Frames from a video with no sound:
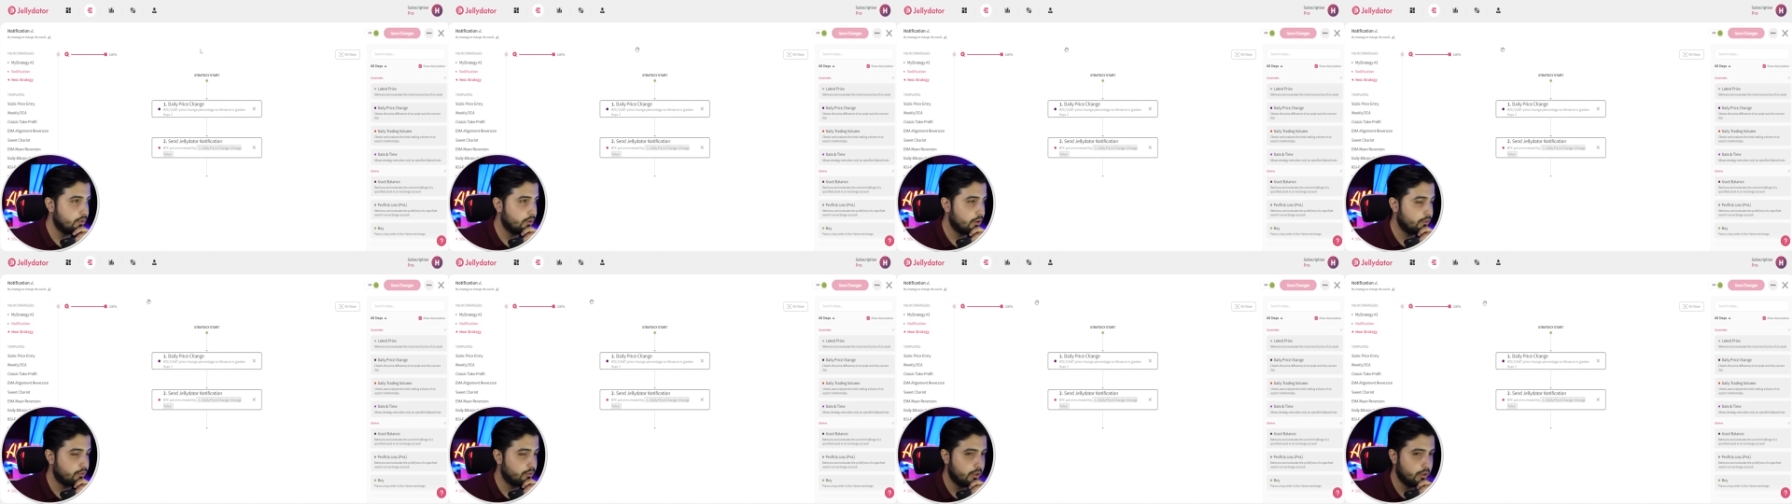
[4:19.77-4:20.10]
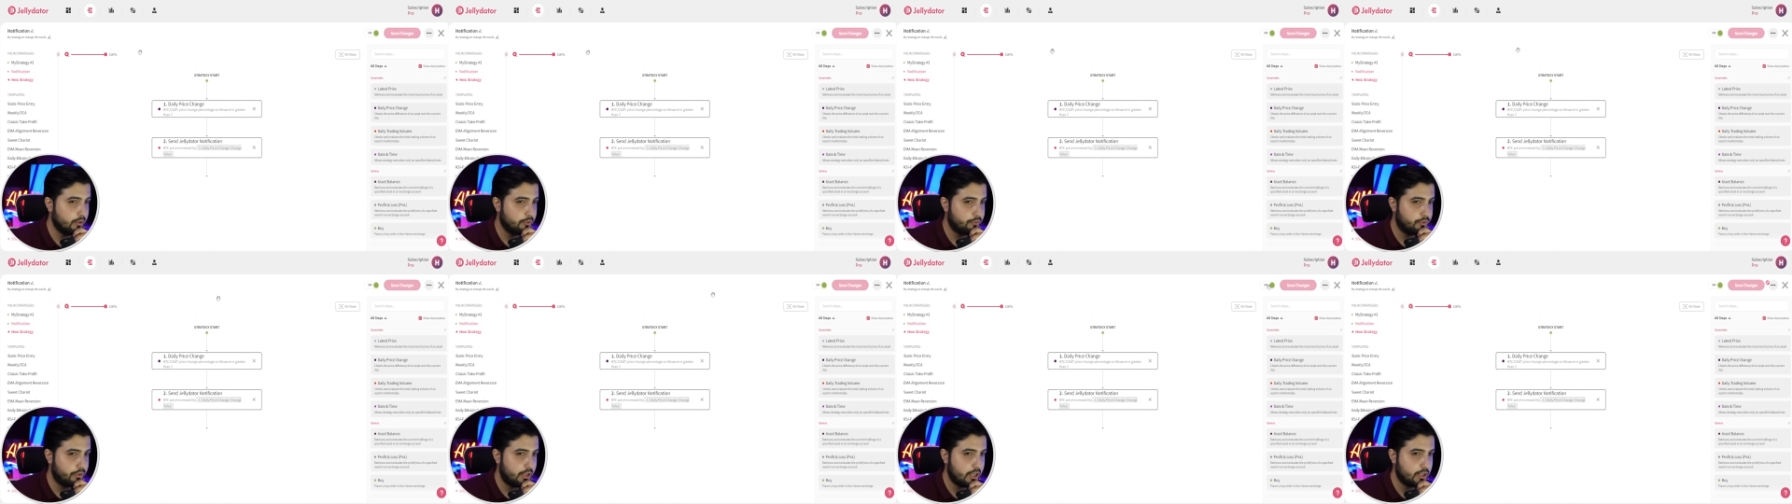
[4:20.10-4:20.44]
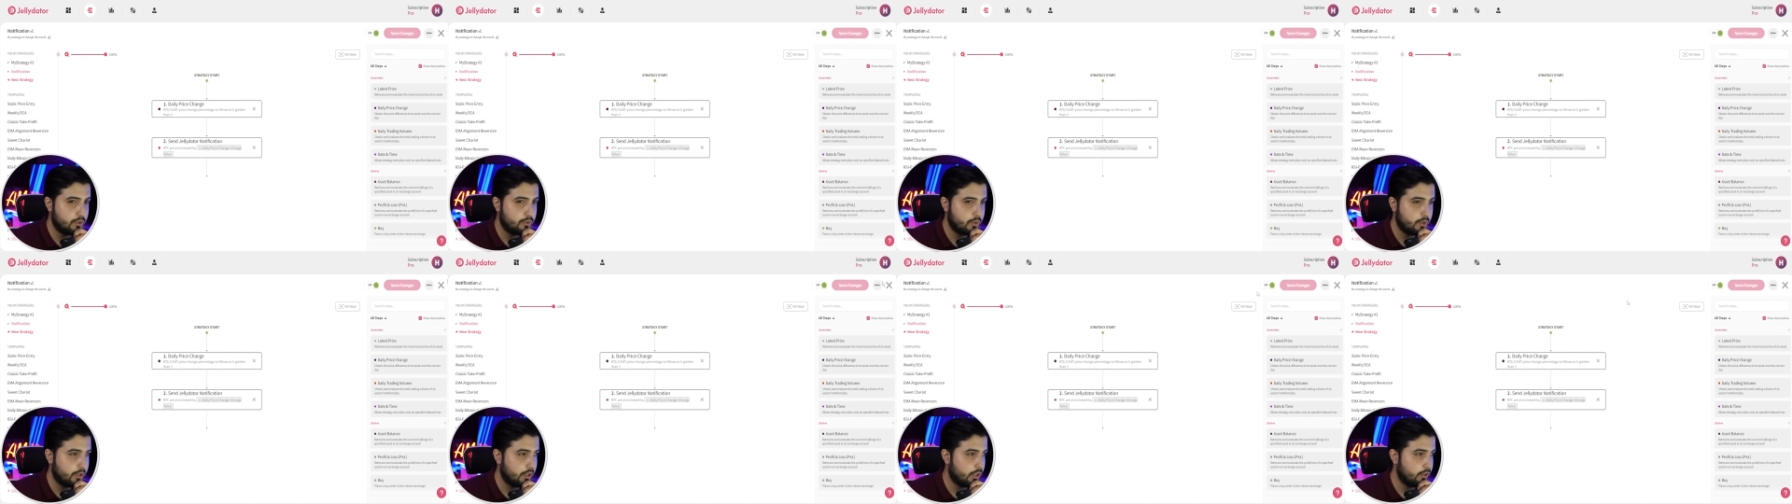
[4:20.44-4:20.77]
a, a
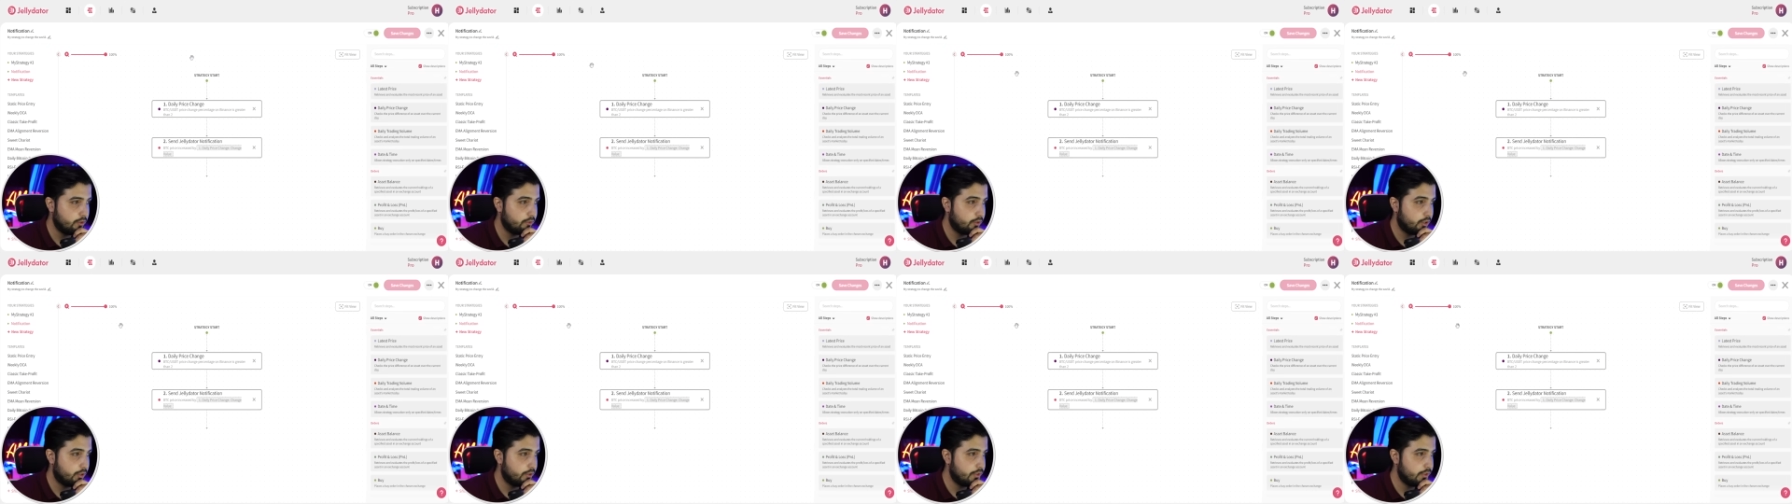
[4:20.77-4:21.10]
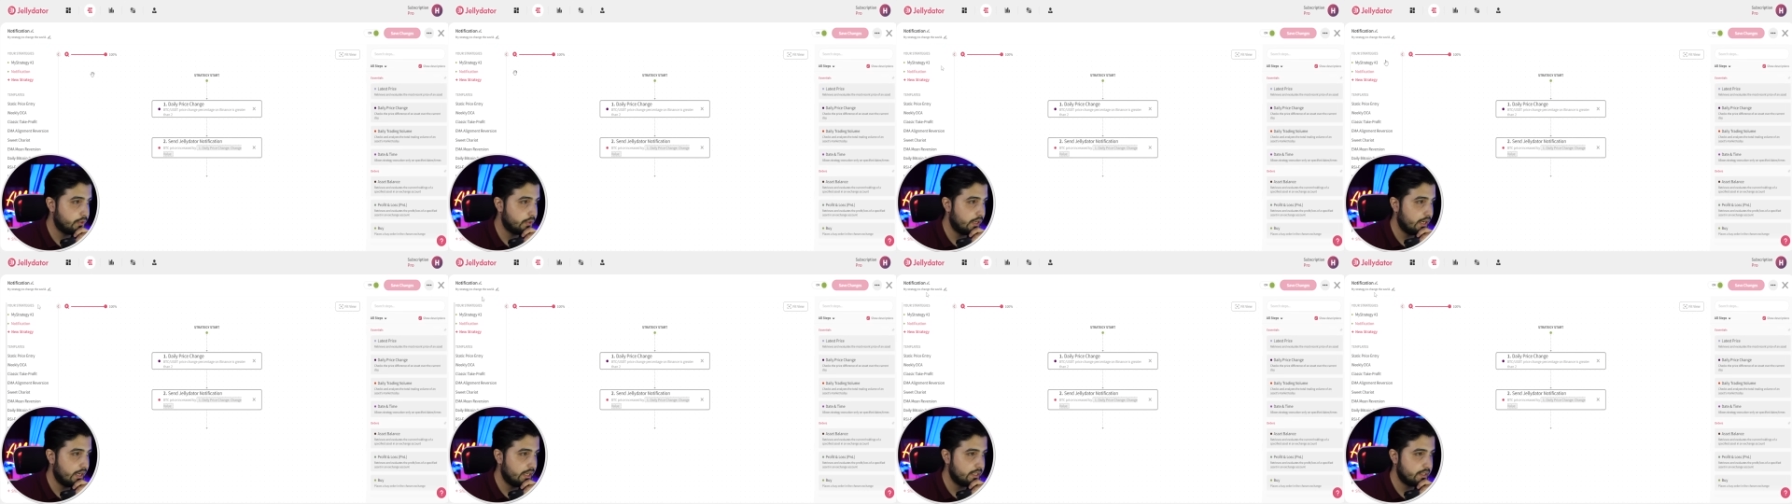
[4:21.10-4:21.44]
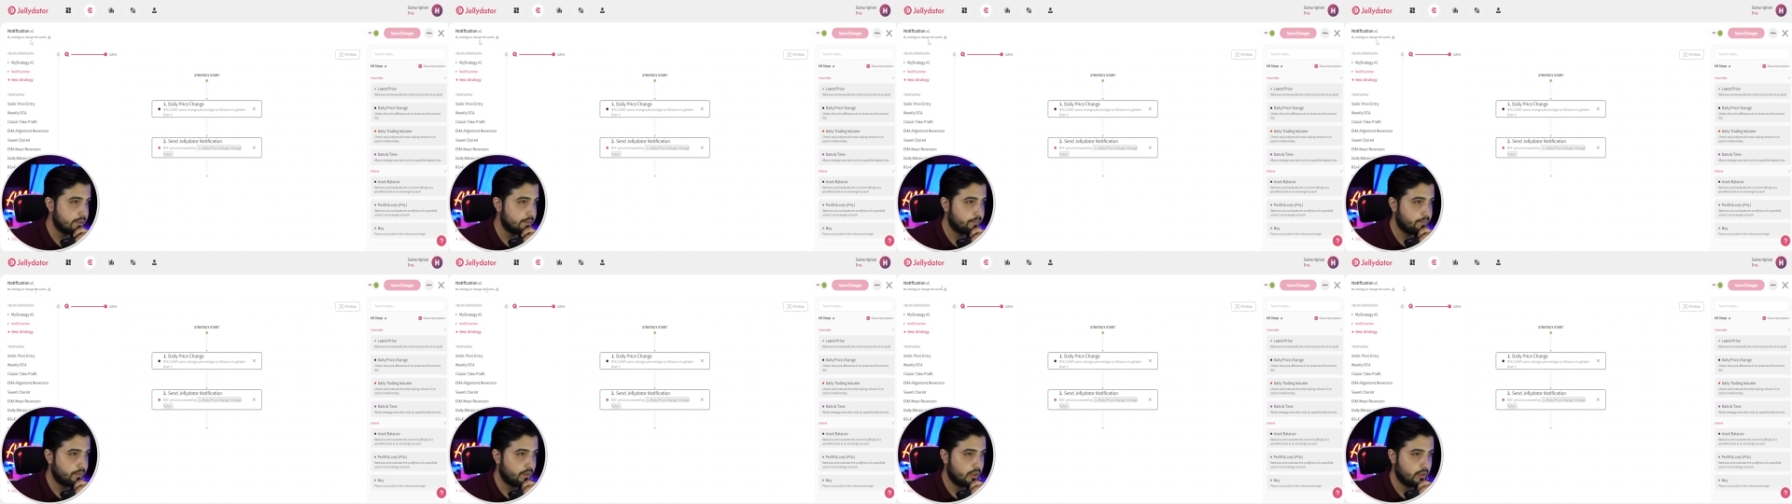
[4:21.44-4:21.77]
fresh one in for you
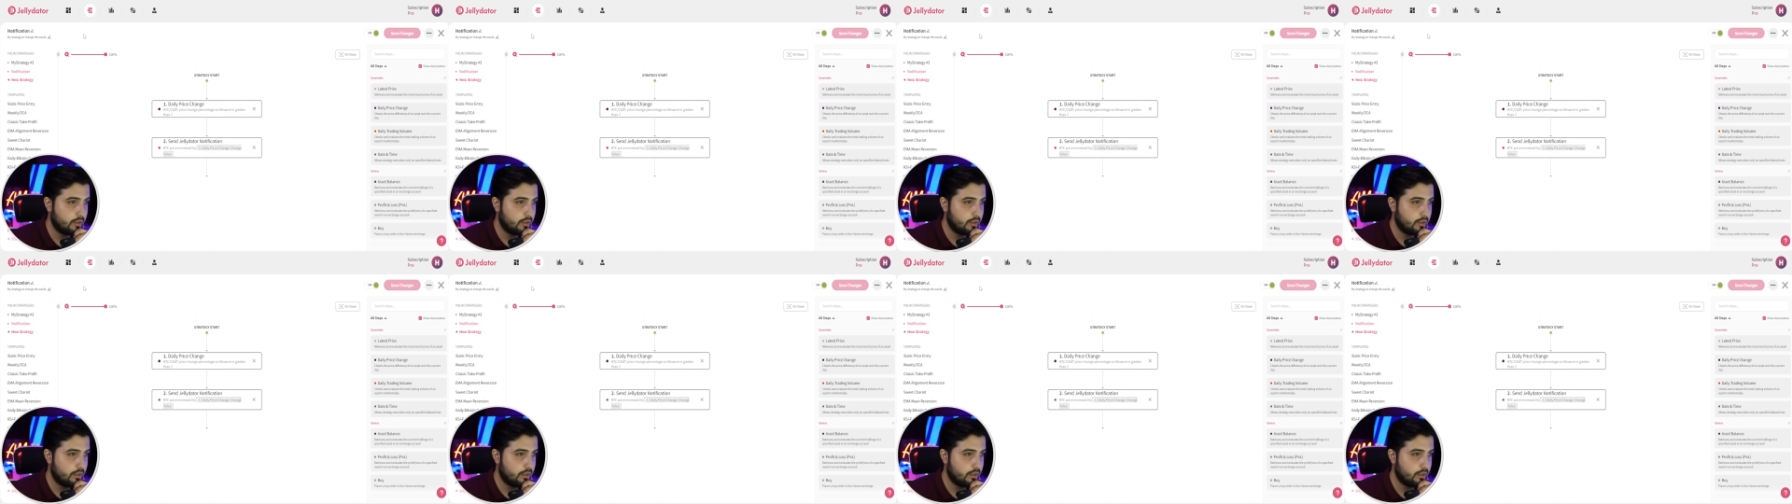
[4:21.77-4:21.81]
guys.